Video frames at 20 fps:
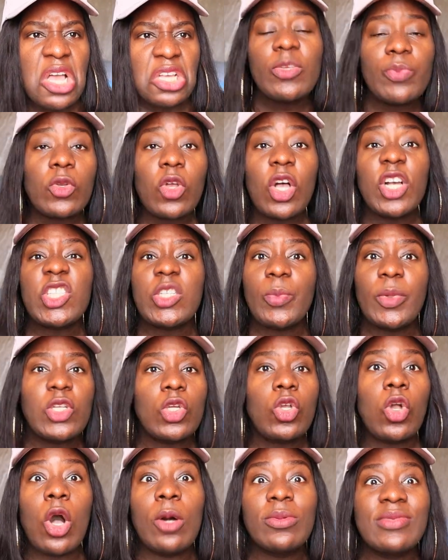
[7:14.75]
Just because
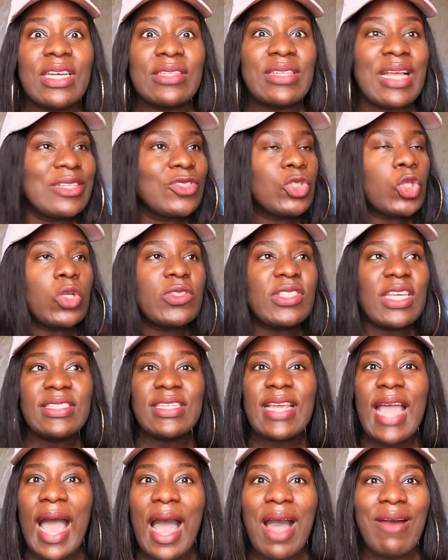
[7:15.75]
somebody comes out and talks
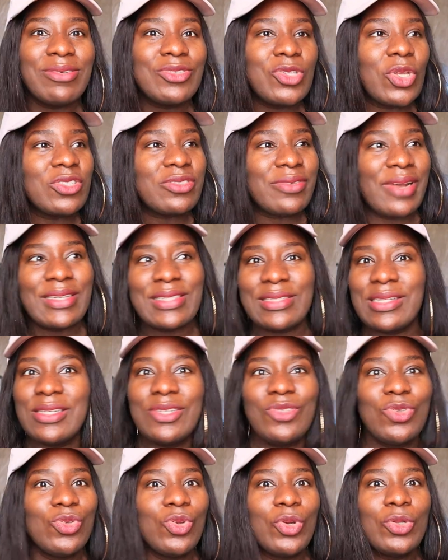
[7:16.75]
anyhow, or talks
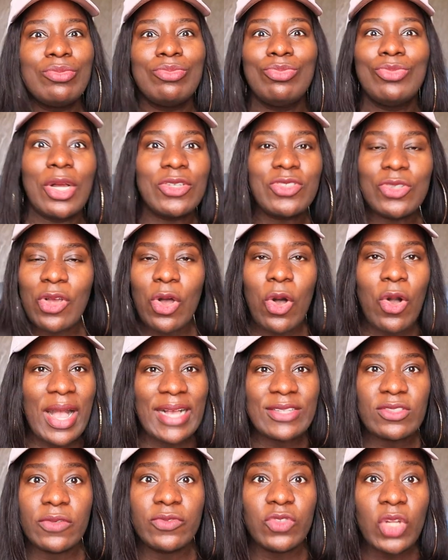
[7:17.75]
rashly, you know, does all
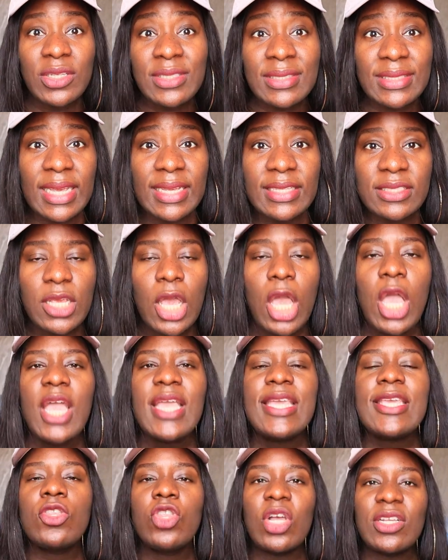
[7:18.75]
kinds of
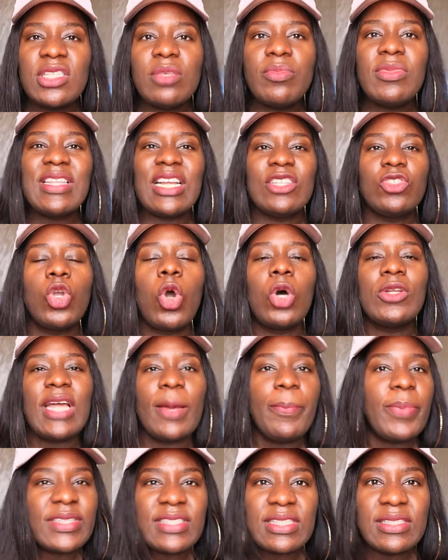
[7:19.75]
nonsense, it doesn't mean that the
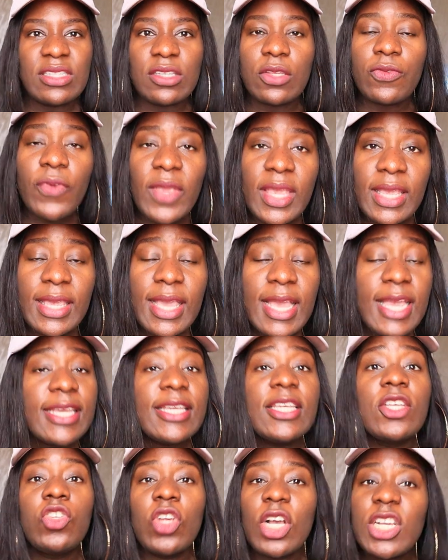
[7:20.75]
other person is fake.
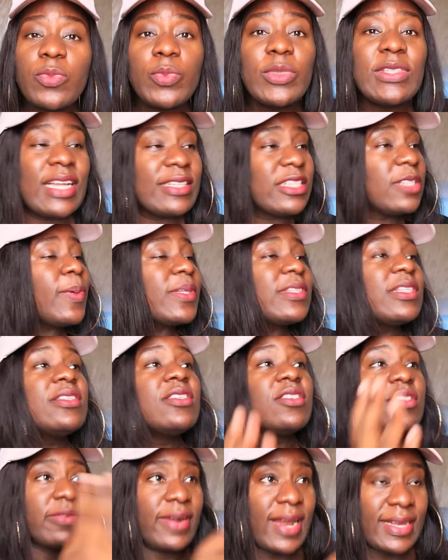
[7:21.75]
It just means that this person
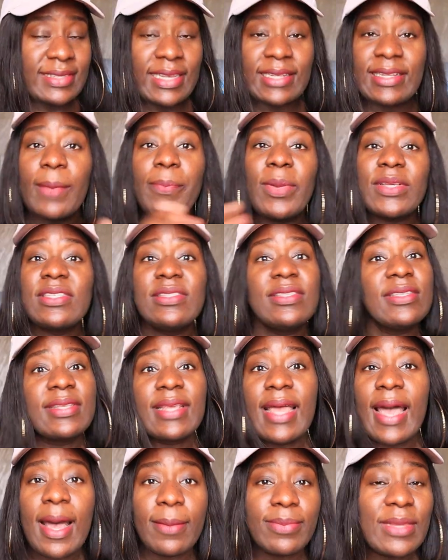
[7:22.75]
is rash and that person is
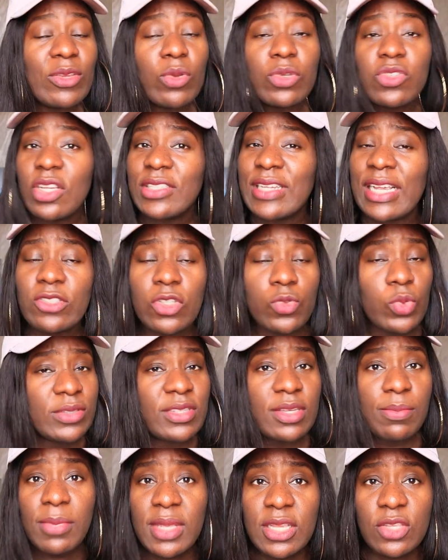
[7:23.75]
calm. That's just
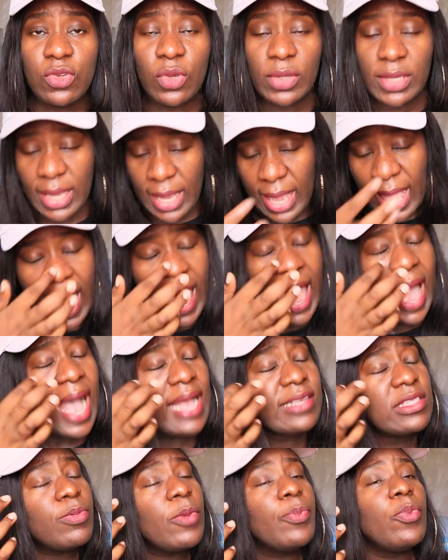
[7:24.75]
what it means, okay?
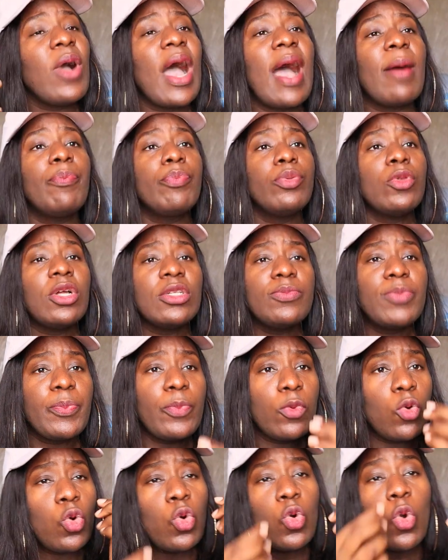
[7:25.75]
I see people applaud
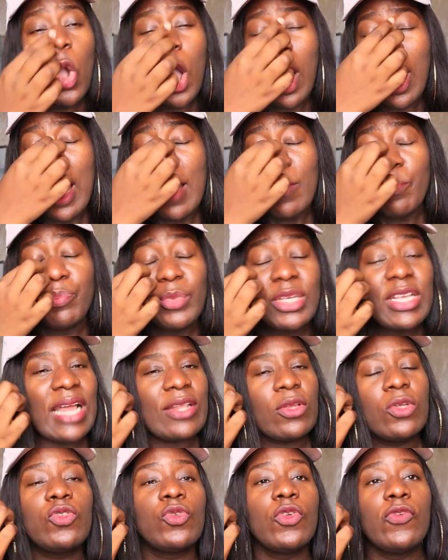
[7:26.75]
people who me, I
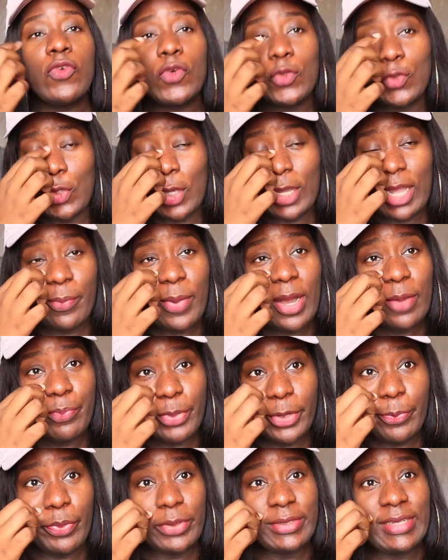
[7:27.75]
don't even talk about
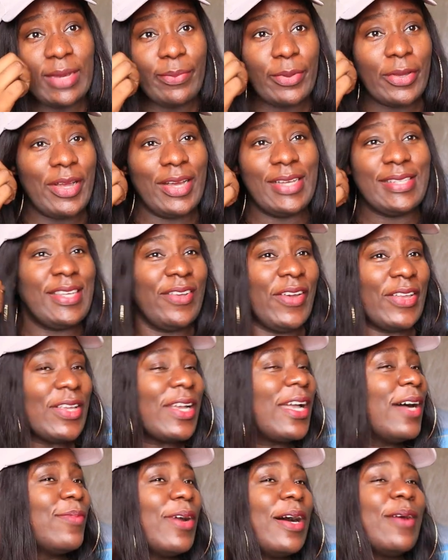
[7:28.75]
Big Brother, because if I
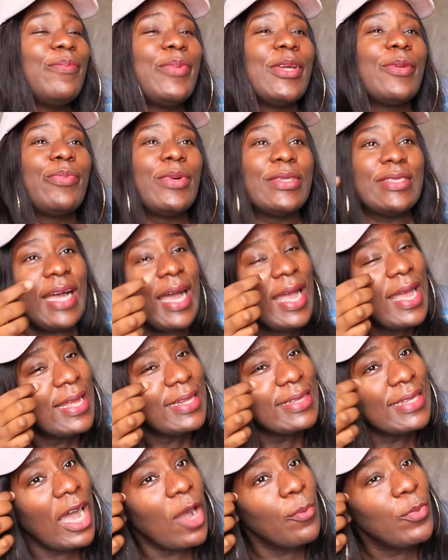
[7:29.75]
talk about Big Brother,
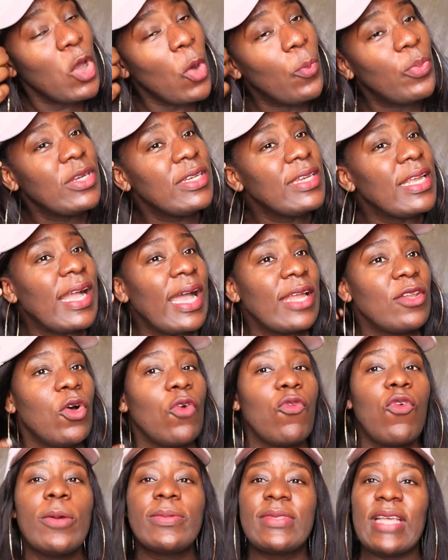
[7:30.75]
that would be opening the kind
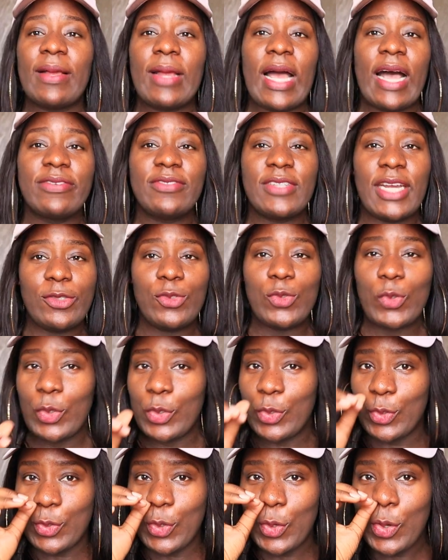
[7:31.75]
of worms that I've tried to,
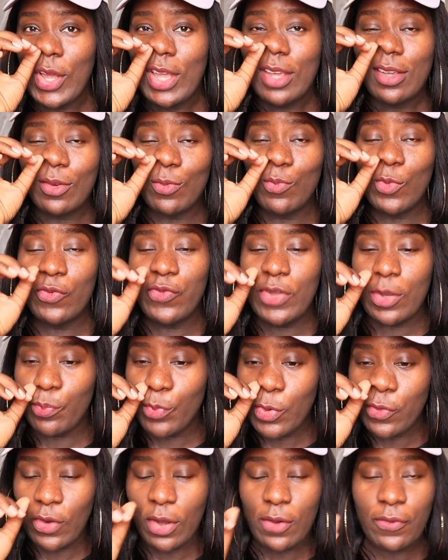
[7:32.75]
you know,
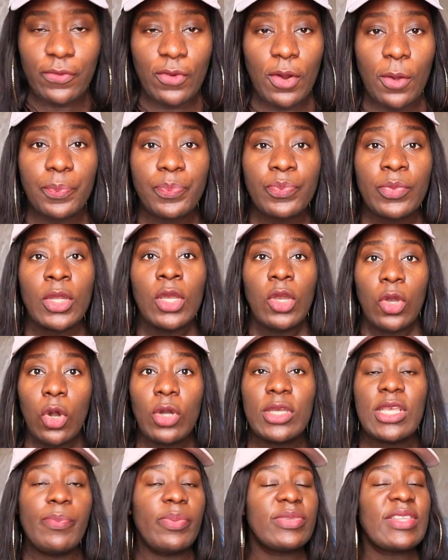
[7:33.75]
move on from.
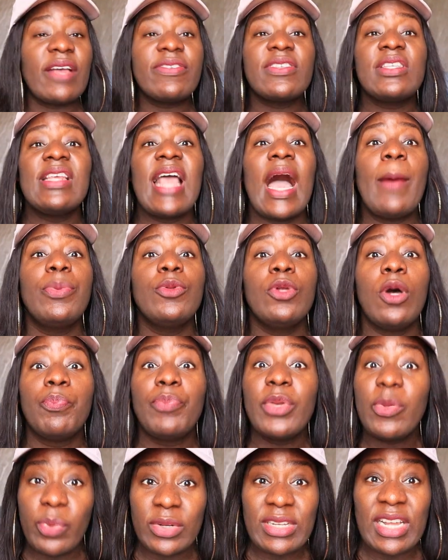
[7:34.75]
Okay, but I've seen it happen on
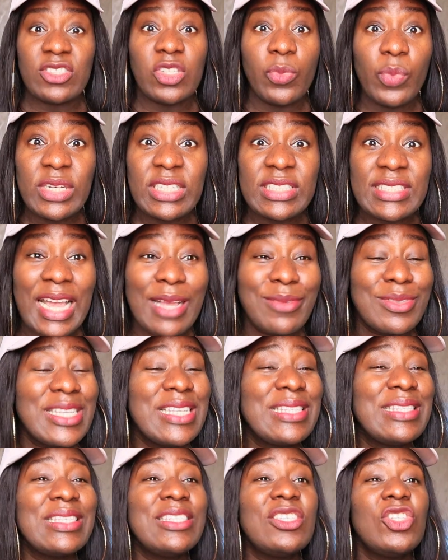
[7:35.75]
Big Brother so many times.
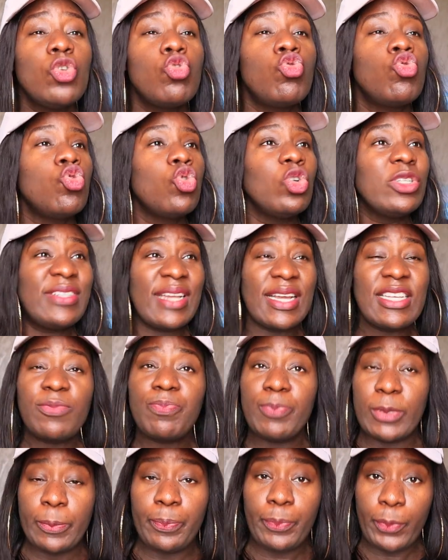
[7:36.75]
It is the
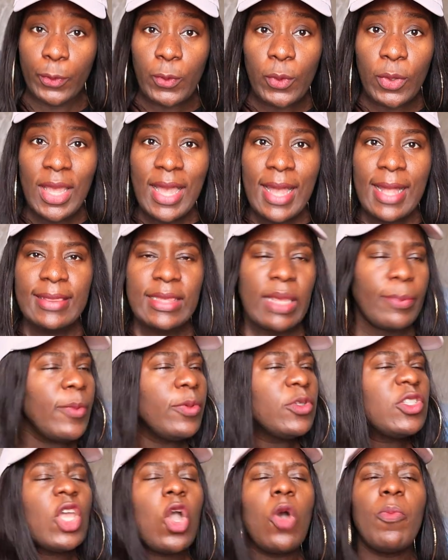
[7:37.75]
rudest people that
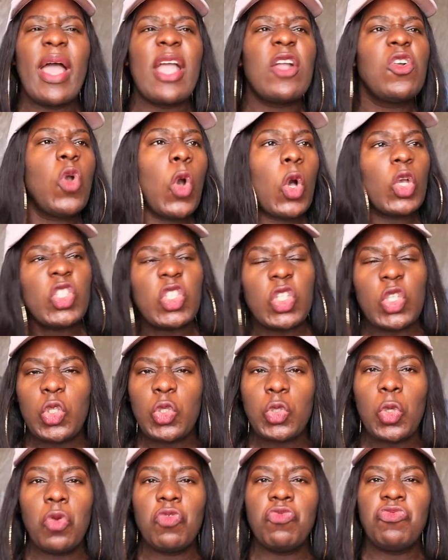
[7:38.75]
people say, oh my gosh, she's
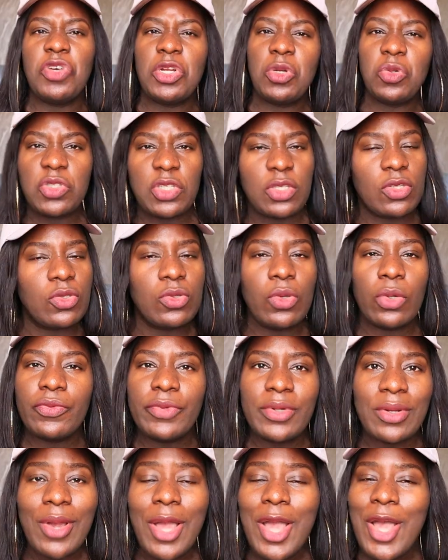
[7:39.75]
so real, she's so
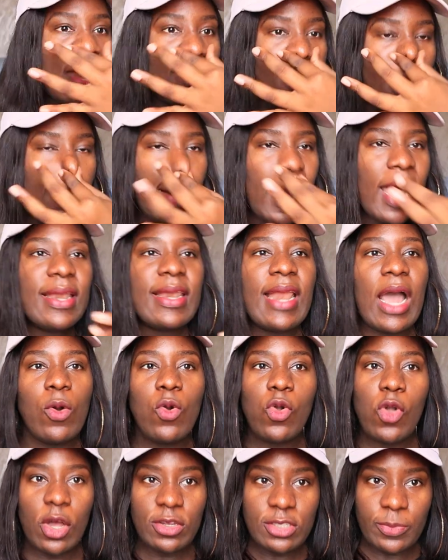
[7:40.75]
real. I remember, I
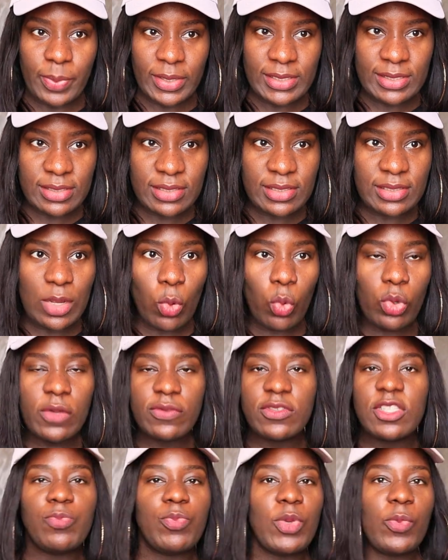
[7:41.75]
won't call the person's name, one
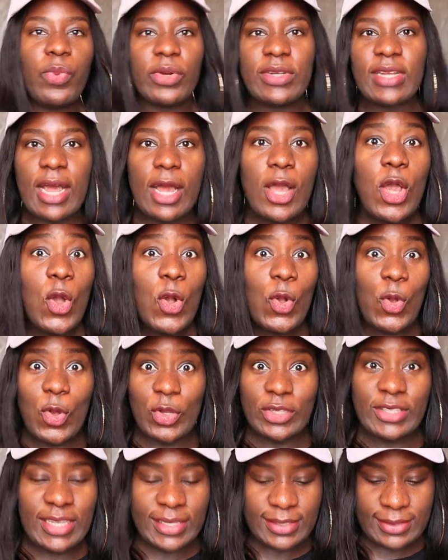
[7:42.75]
of these Big Brother
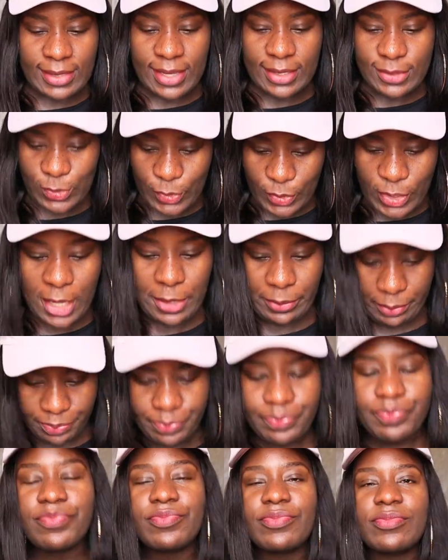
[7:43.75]
contestants,
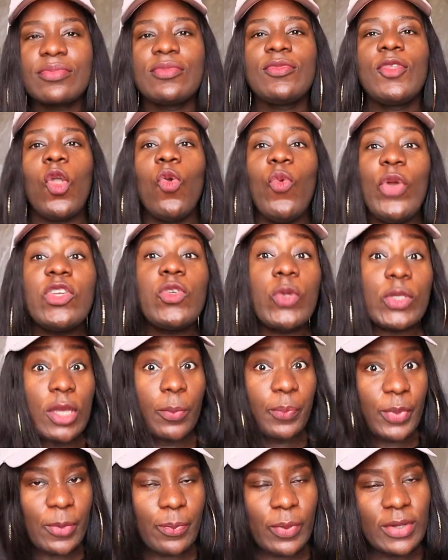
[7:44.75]
okay? When she was
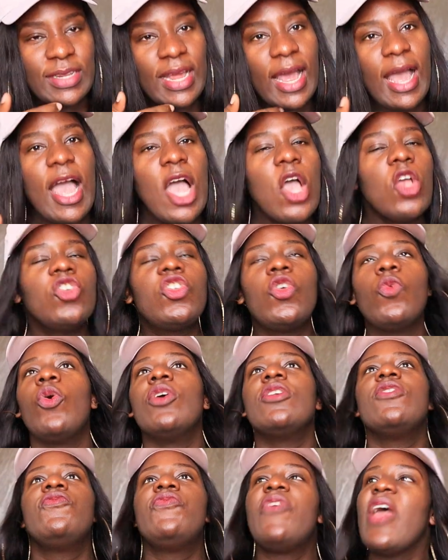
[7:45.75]
on Big Brother, she
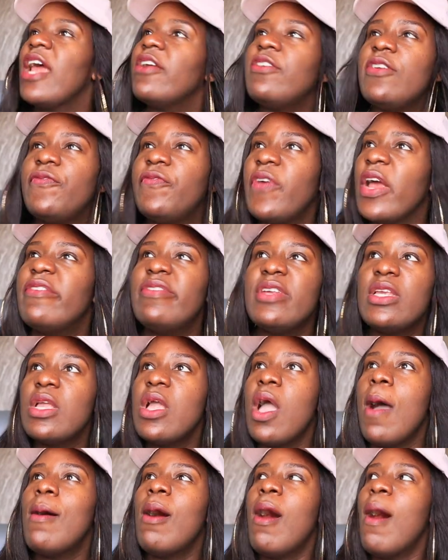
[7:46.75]
was very,
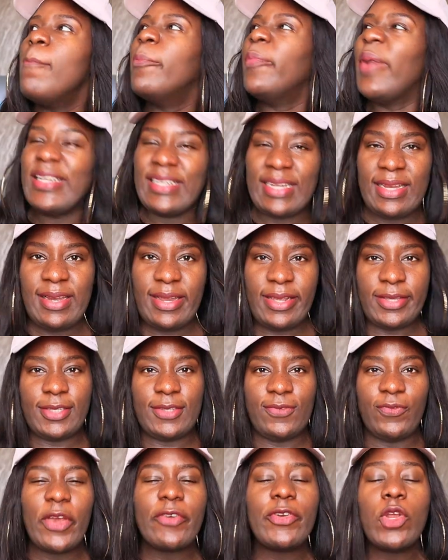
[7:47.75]
very
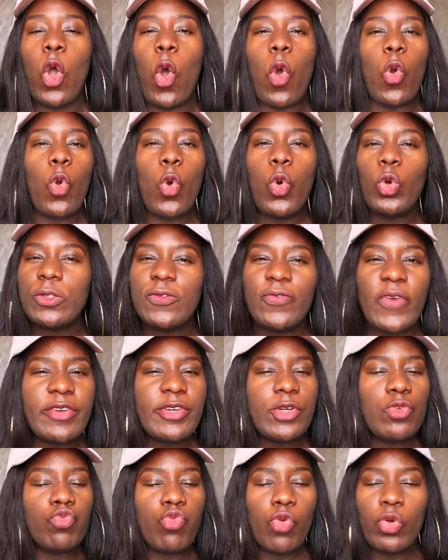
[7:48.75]
mannerless, very uncouth,
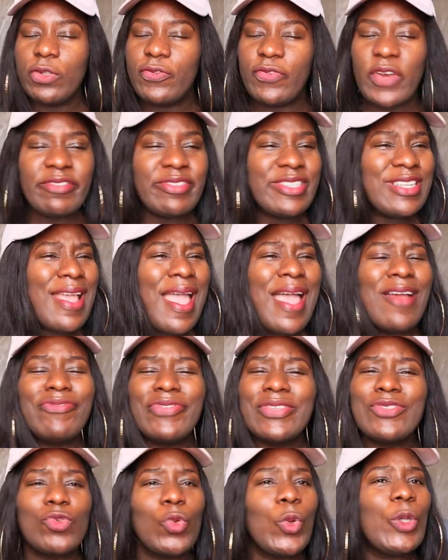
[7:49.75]
very rude, very,
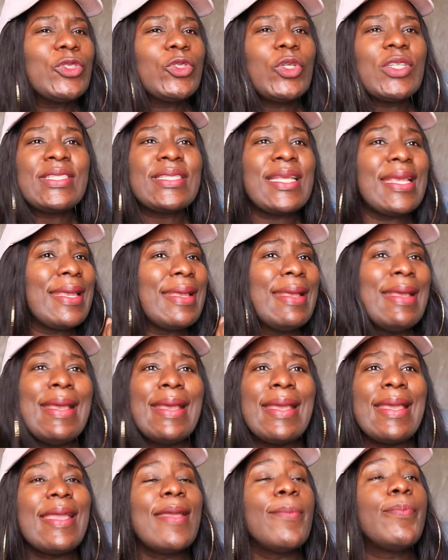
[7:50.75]
she was just
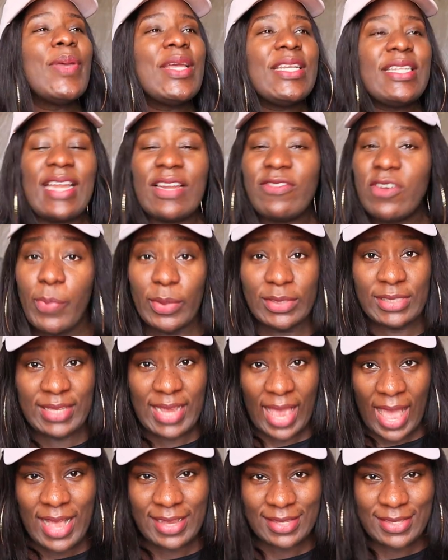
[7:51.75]
a pain in
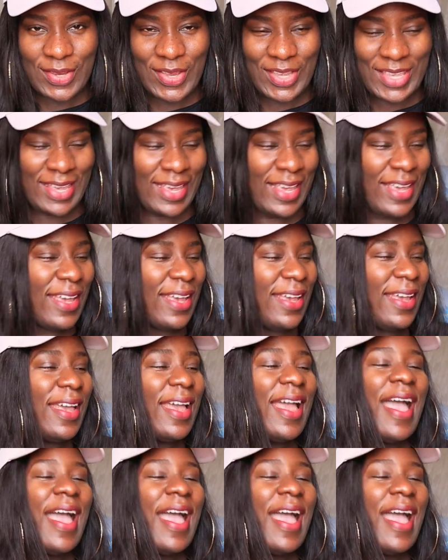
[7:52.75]
everybody's ass, okay?